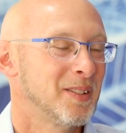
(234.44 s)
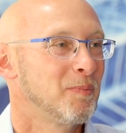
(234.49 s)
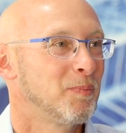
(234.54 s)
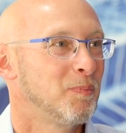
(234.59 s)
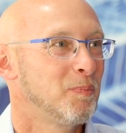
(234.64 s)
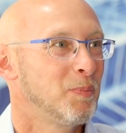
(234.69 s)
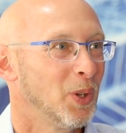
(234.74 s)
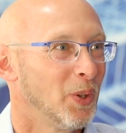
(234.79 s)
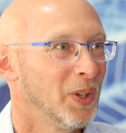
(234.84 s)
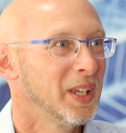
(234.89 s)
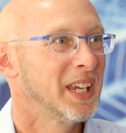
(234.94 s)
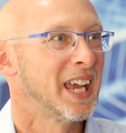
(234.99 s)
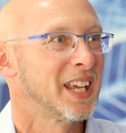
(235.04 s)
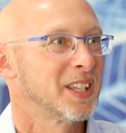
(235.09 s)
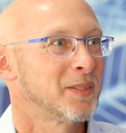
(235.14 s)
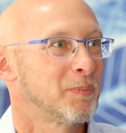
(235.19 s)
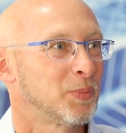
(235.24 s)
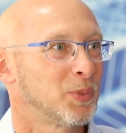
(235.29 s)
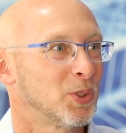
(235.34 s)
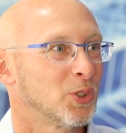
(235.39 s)
the building
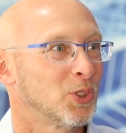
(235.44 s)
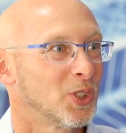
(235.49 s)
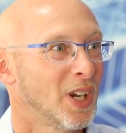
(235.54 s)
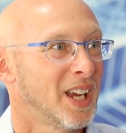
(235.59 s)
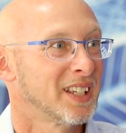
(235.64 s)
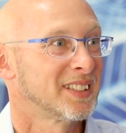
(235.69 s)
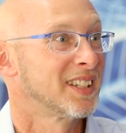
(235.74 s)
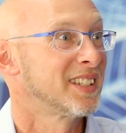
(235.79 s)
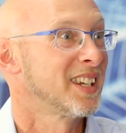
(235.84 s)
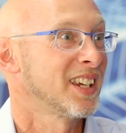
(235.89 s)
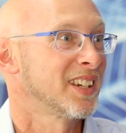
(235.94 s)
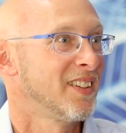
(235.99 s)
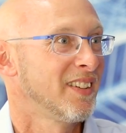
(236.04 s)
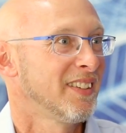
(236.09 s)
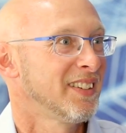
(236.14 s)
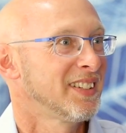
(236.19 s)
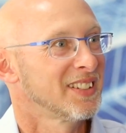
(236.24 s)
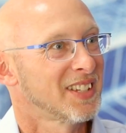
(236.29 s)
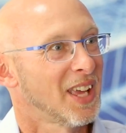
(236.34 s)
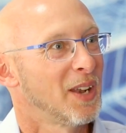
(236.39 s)
has progressed, the
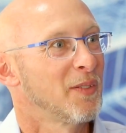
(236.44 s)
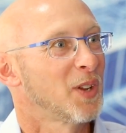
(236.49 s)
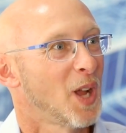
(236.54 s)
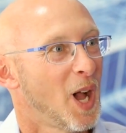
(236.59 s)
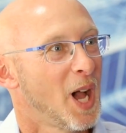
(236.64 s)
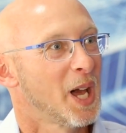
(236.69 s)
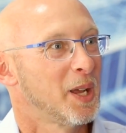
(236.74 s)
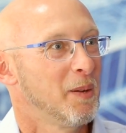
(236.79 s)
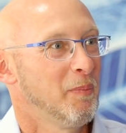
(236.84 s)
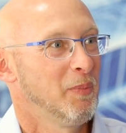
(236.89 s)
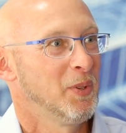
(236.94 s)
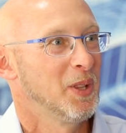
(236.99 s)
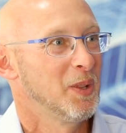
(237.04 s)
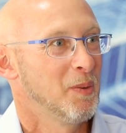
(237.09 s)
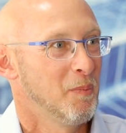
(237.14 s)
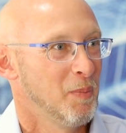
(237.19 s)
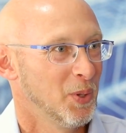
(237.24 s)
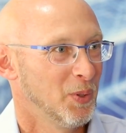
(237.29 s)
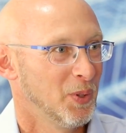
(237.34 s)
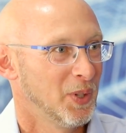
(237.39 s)
technology has kind of caught up to
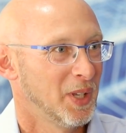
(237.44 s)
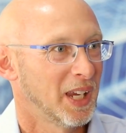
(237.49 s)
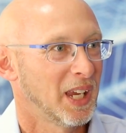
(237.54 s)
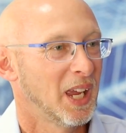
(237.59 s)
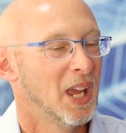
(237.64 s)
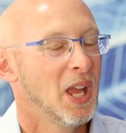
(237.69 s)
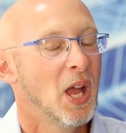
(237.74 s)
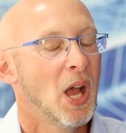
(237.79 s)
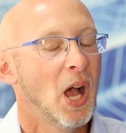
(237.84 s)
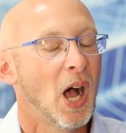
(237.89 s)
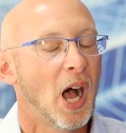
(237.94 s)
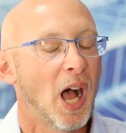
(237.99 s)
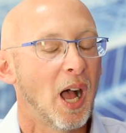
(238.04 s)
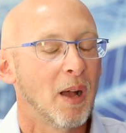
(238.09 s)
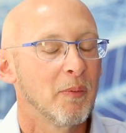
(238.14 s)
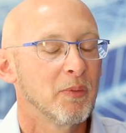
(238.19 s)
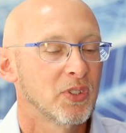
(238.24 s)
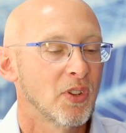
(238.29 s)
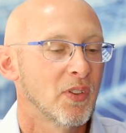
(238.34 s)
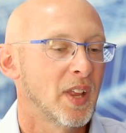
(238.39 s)
the building.
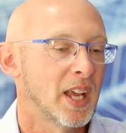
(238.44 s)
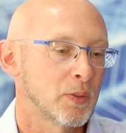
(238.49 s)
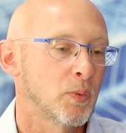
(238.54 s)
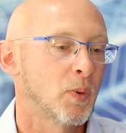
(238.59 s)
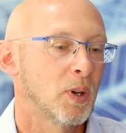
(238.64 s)
So that's